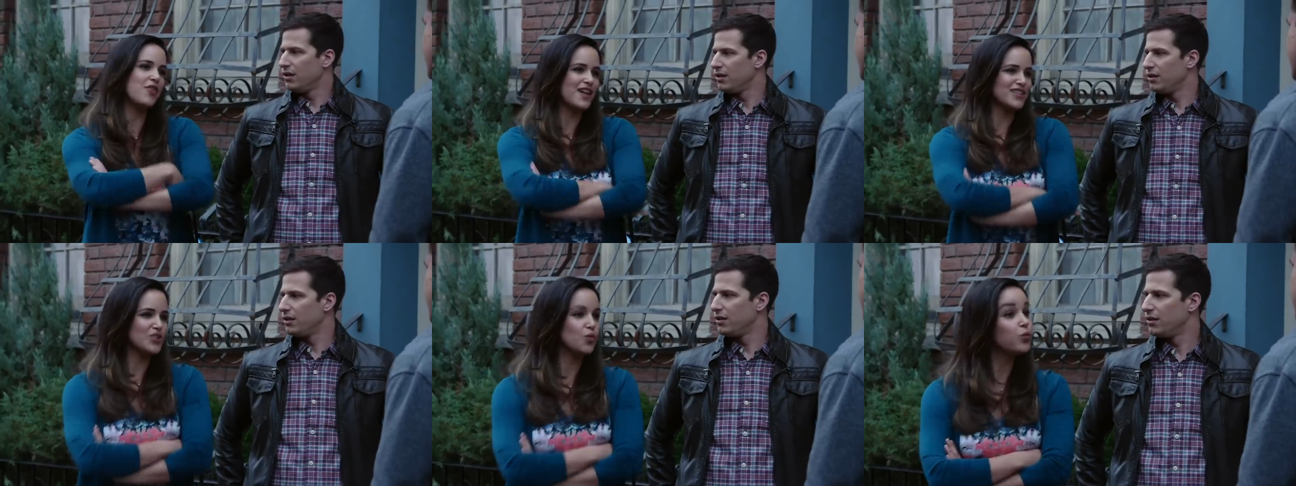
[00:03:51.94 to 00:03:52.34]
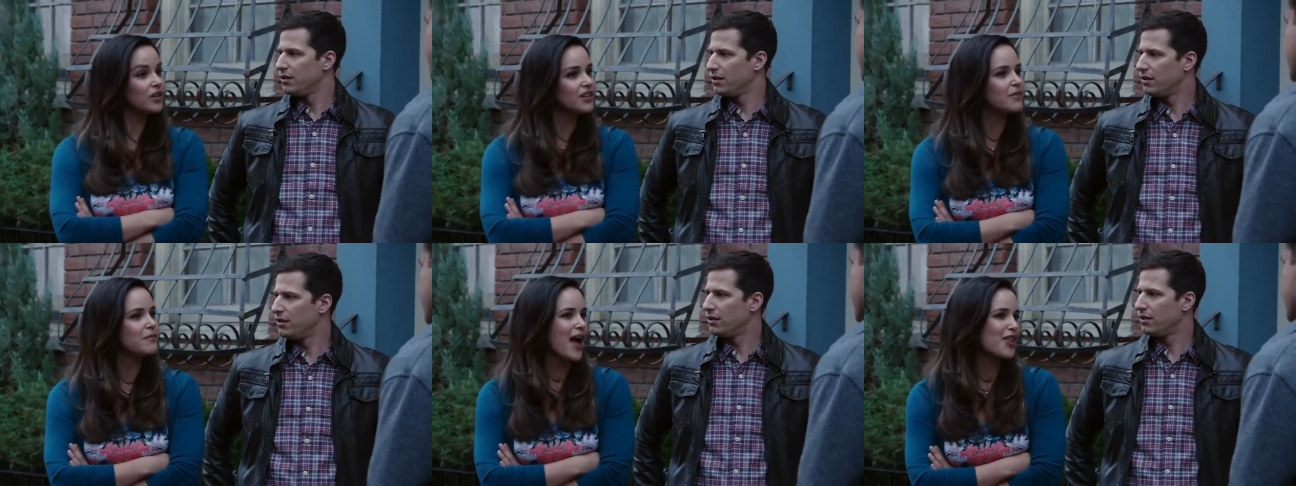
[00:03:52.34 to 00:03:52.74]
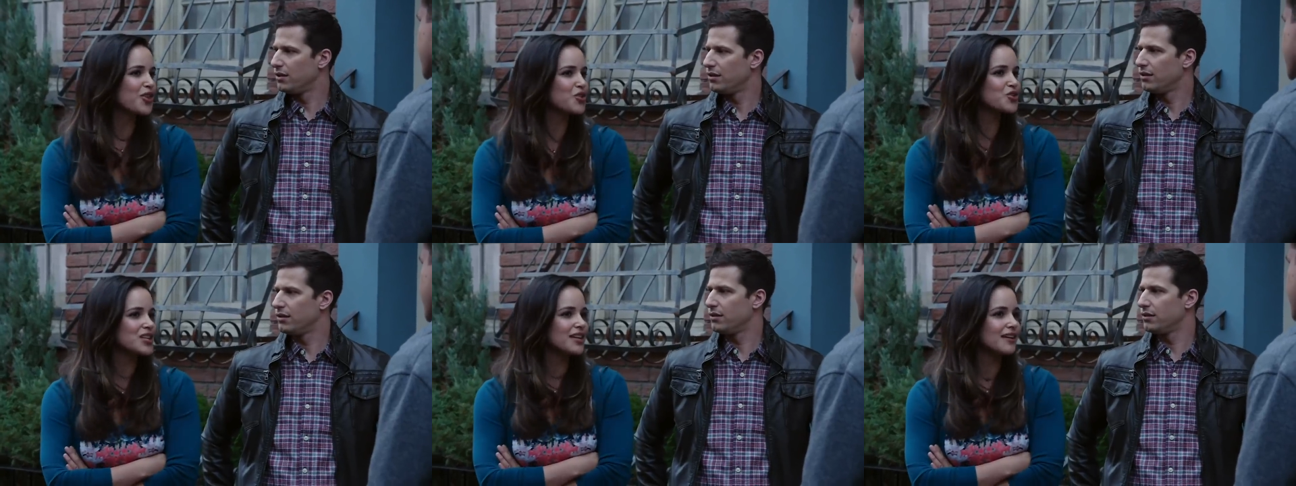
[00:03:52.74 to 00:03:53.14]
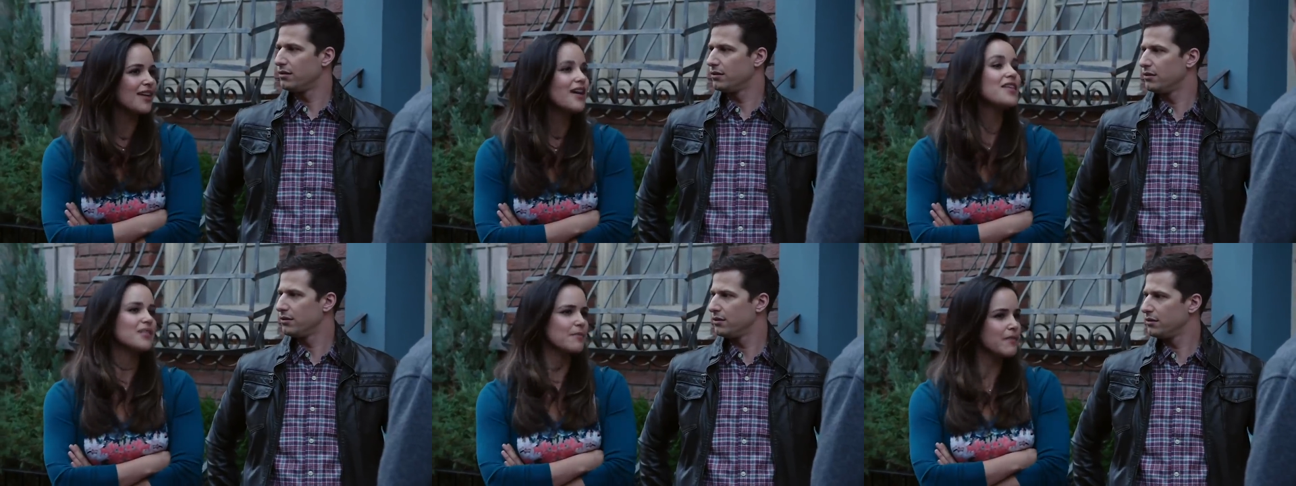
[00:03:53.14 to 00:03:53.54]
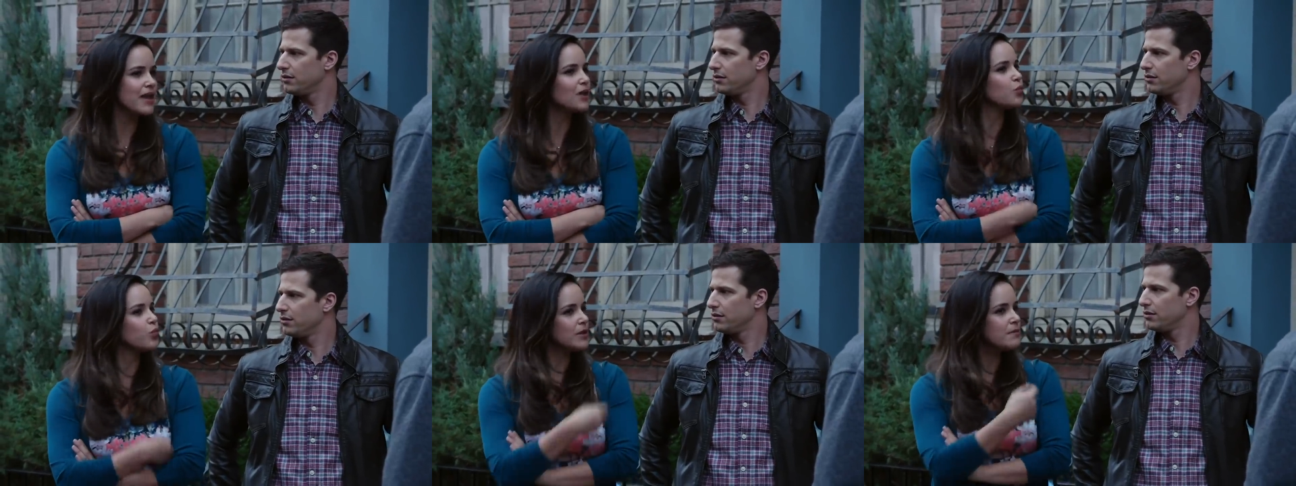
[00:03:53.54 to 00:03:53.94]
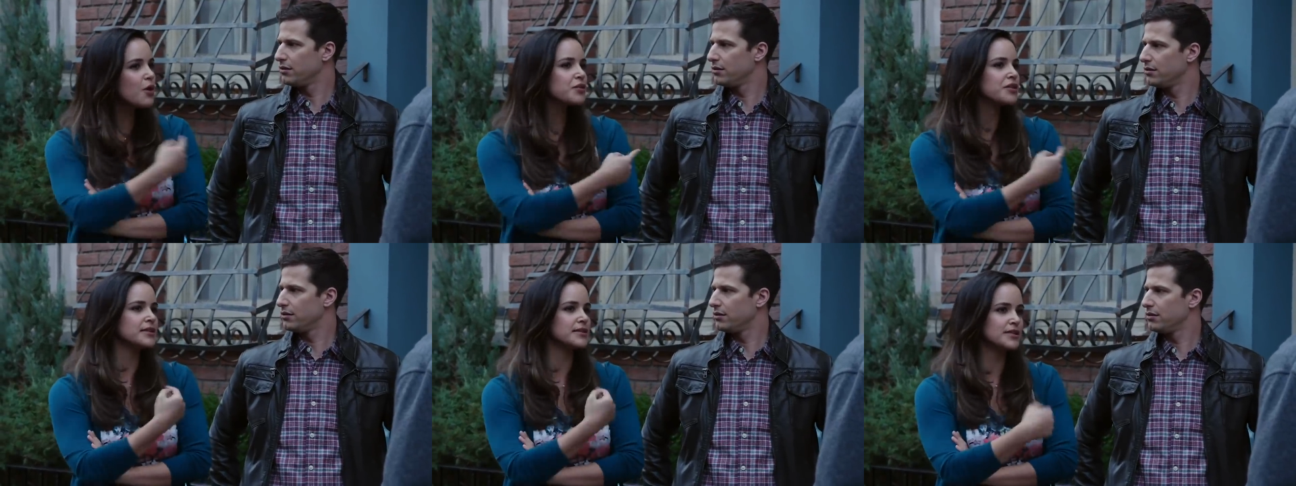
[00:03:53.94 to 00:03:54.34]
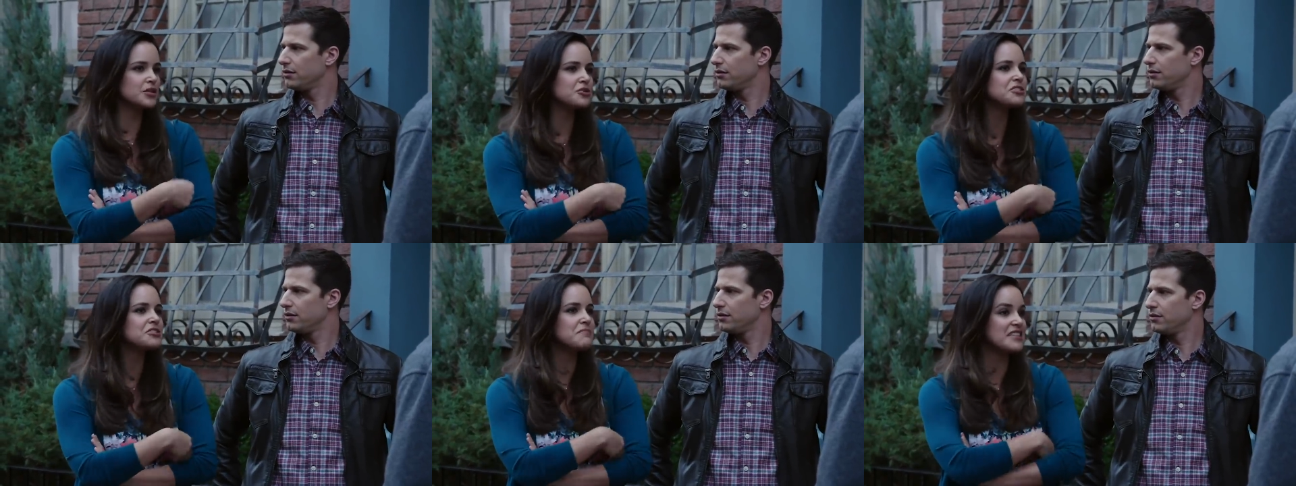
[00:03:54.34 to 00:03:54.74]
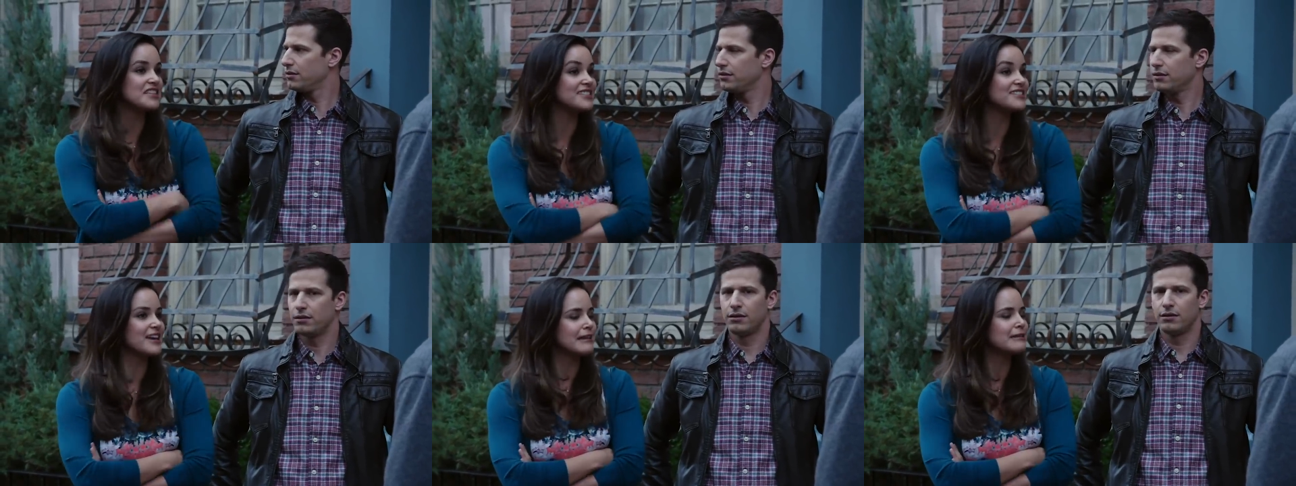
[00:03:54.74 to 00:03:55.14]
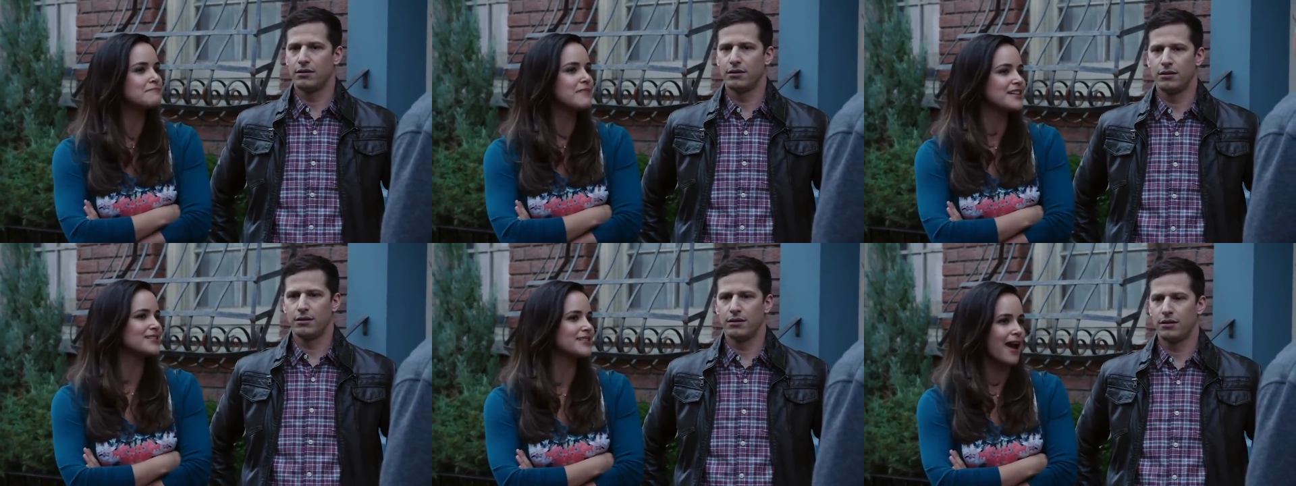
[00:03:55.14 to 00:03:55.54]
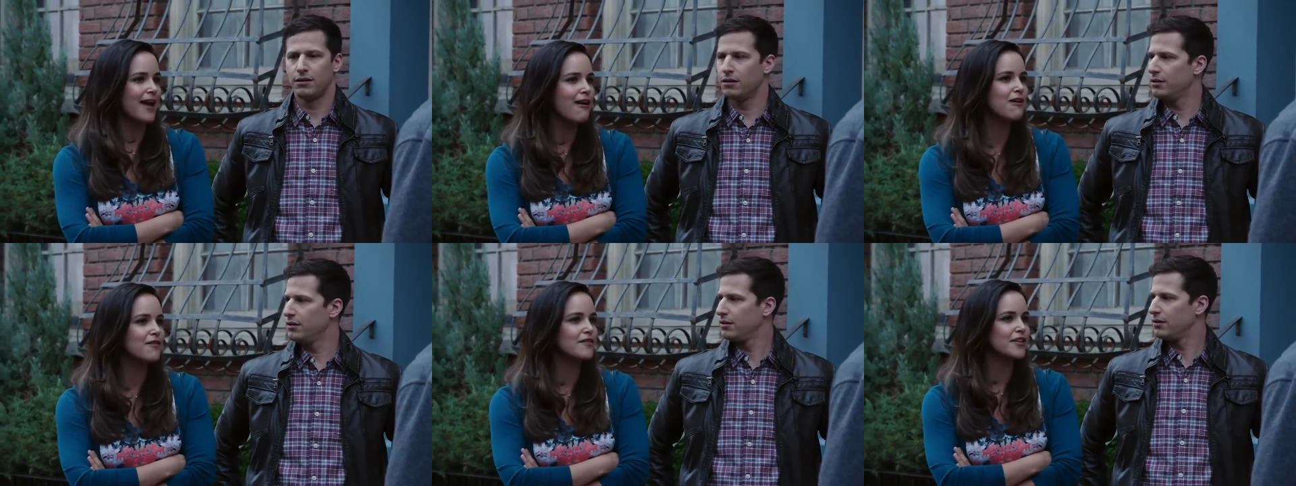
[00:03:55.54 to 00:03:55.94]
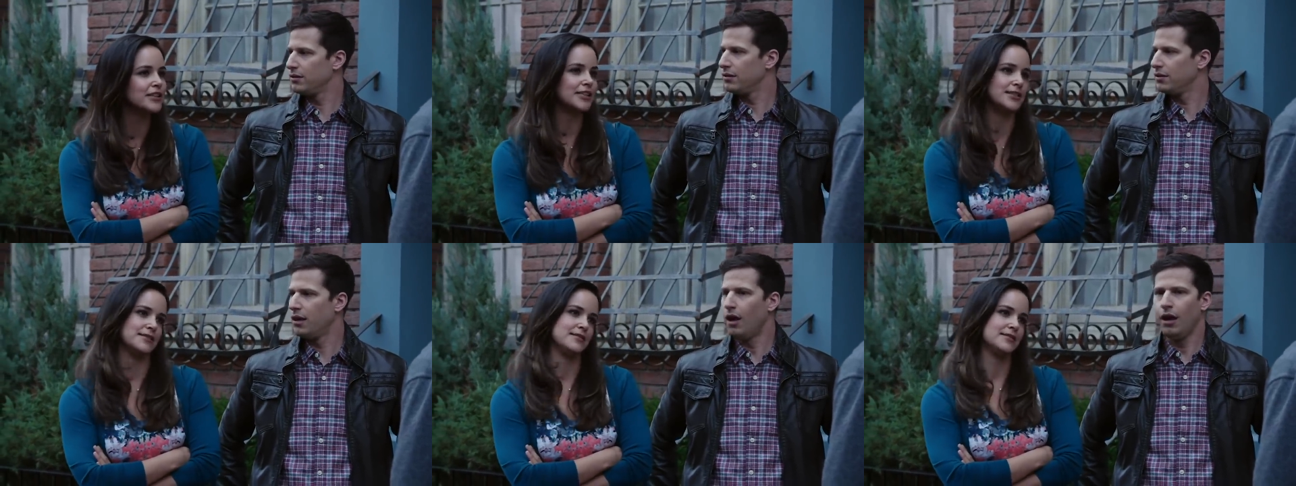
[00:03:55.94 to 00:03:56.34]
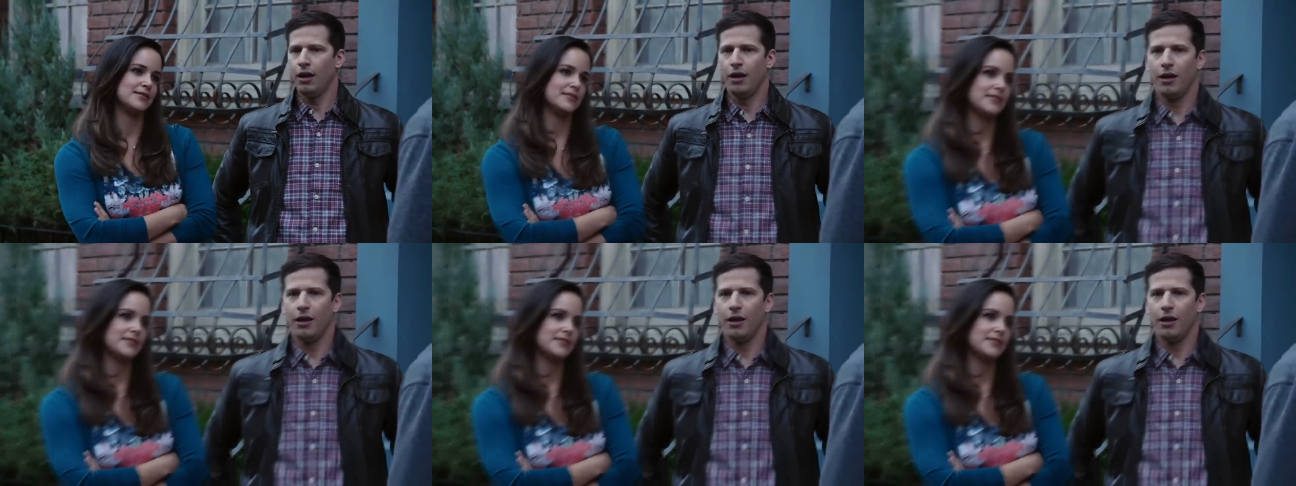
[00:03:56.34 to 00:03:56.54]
Speaker 1: Tell that to William Atherton, the man we both consider to be the second best Die Hard villain.